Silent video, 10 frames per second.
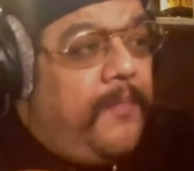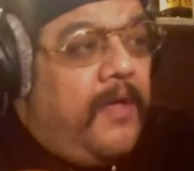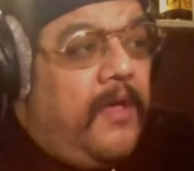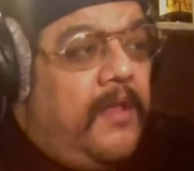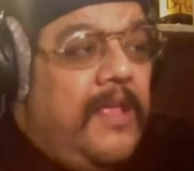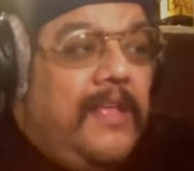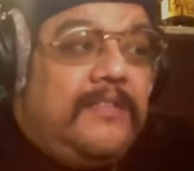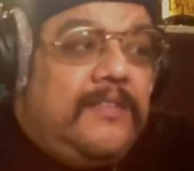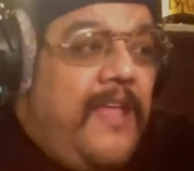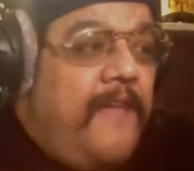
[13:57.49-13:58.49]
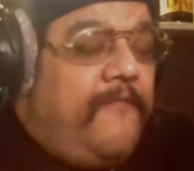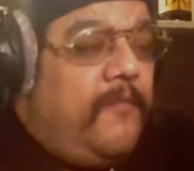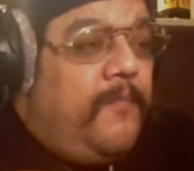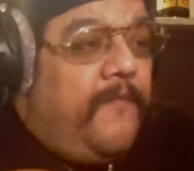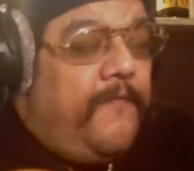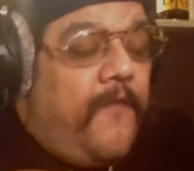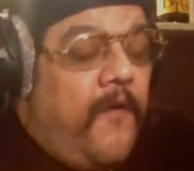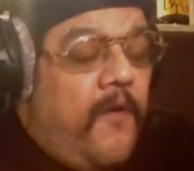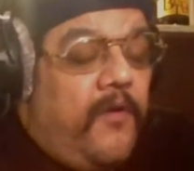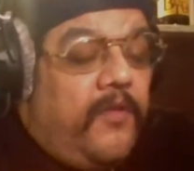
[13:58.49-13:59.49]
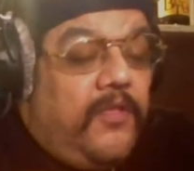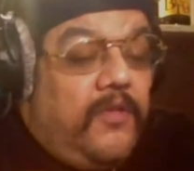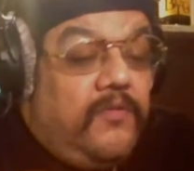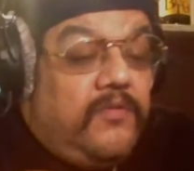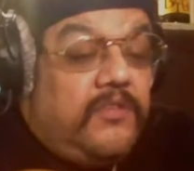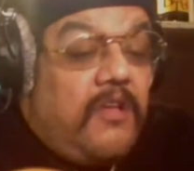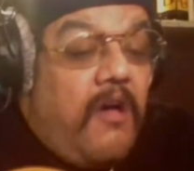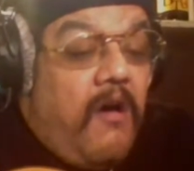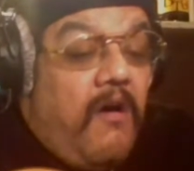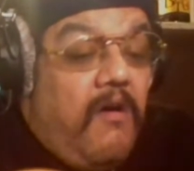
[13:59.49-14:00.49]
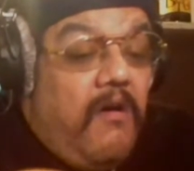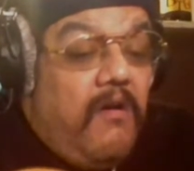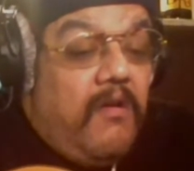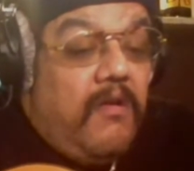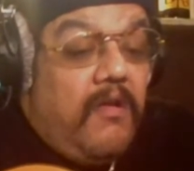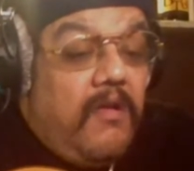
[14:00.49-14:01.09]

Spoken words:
but it's never before you talk.